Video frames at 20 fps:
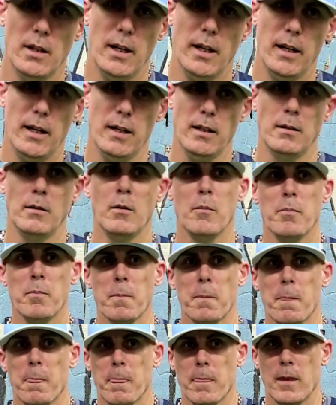and
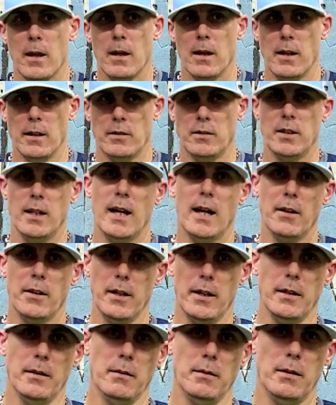see how
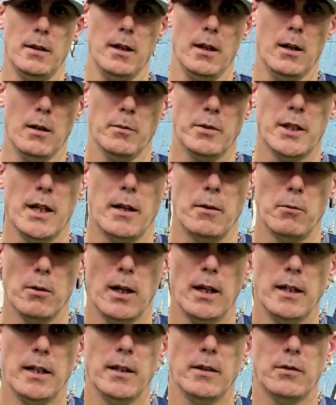the arm side
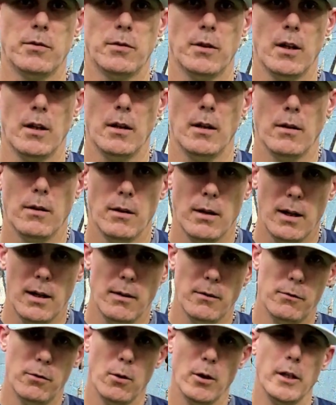run is
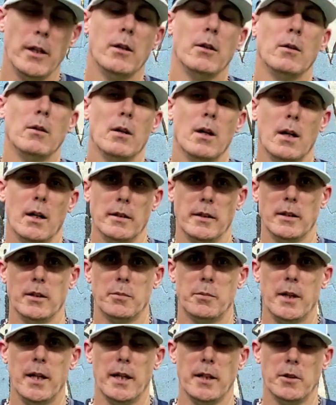for you on
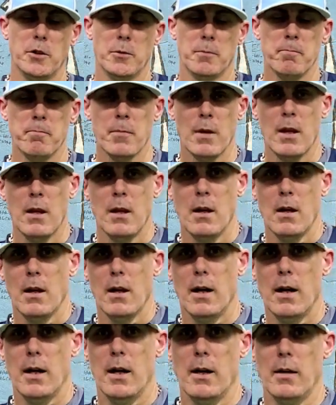this pitch.
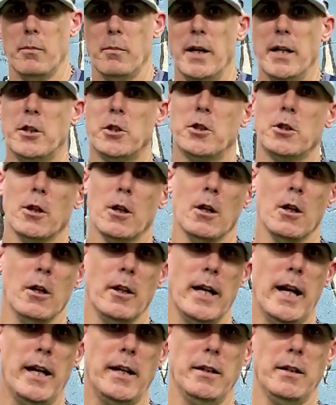Make sure
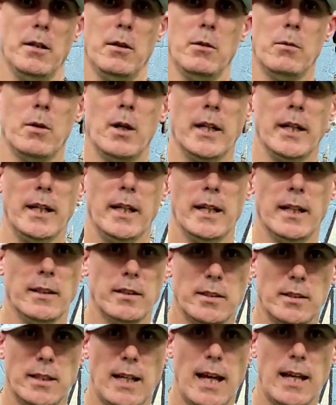that you want to get
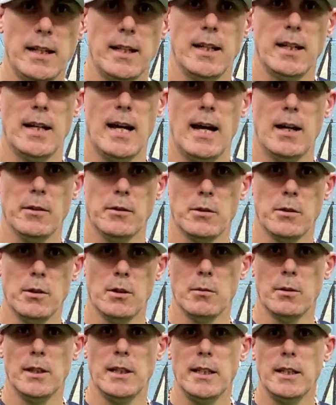extended out through
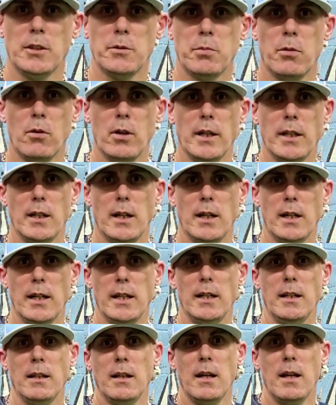the release point on
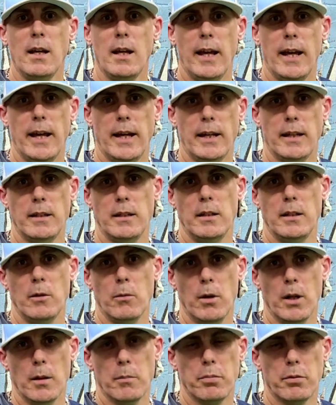it, and you
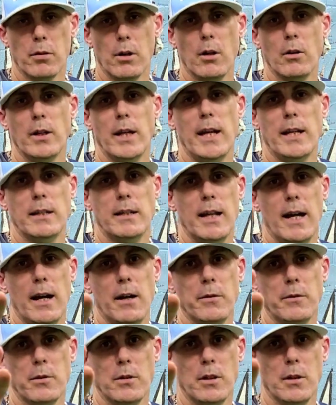want to pronate
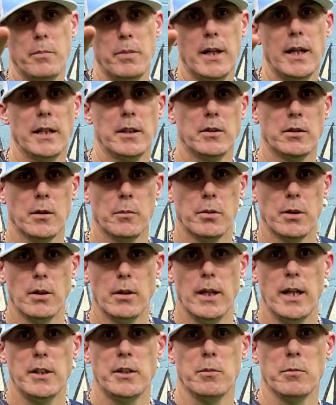down through the pitch. So
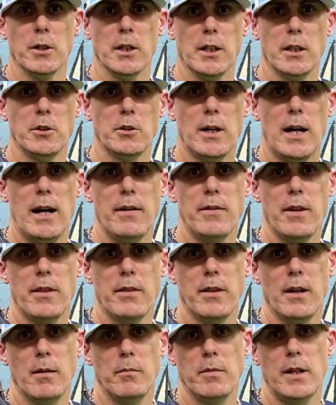pronation, we're going to drive the
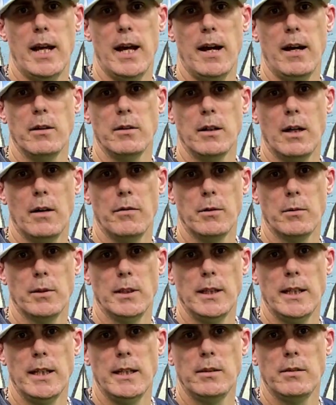thumb down off the
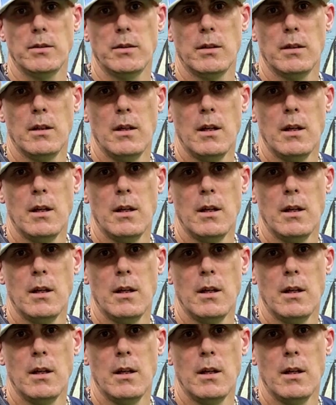release